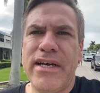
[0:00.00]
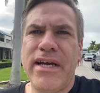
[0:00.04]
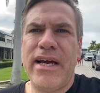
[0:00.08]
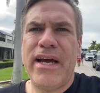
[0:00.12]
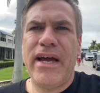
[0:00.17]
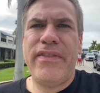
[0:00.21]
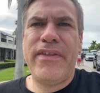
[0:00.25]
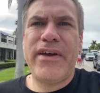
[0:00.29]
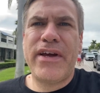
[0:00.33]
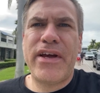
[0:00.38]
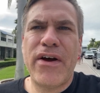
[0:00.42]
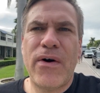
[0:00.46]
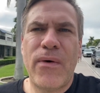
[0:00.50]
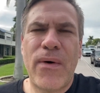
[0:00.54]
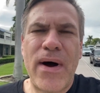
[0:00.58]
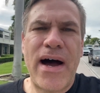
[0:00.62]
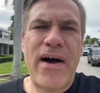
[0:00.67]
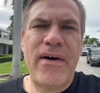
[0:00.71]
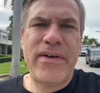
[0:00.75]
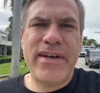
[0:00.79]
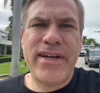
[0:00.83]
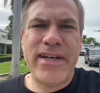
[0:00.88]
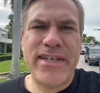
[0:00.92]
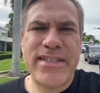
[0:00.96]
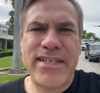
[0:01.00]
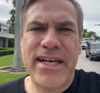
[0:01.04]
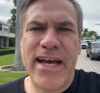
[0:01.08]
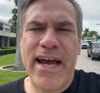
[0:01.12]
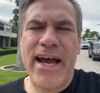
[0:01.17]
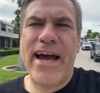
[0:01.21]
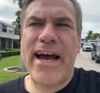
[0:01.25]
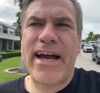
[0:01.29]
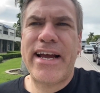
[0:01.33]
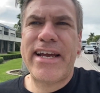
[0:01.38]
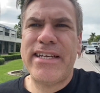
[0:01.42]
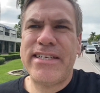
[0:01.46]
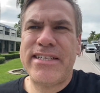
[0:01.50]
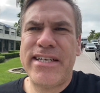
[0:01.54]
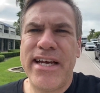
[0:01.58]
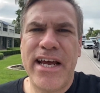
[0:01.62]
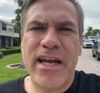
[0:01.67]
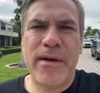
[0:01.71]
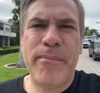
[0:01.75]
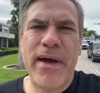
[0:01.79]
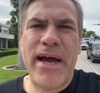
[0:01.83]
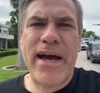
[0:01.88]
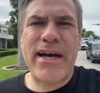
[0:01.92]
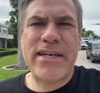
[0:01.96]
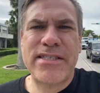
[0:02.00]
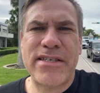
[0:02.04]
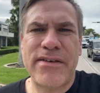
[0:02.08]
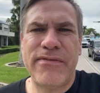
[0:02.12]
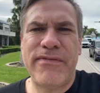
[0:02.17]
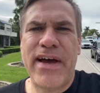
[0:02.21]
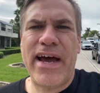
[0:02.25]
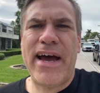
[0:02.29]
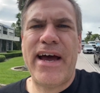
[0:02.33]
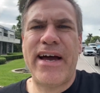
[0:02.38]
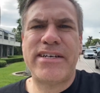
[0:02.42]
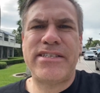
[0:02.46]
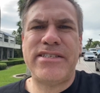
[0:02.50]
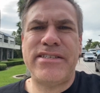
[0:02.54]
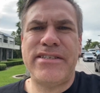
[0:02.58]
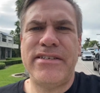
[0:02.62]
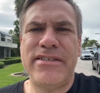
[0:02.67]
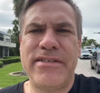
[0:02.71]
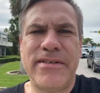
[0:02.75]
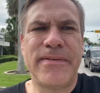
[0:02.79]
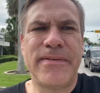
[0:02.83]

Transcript: and then go out and attack and take massive action.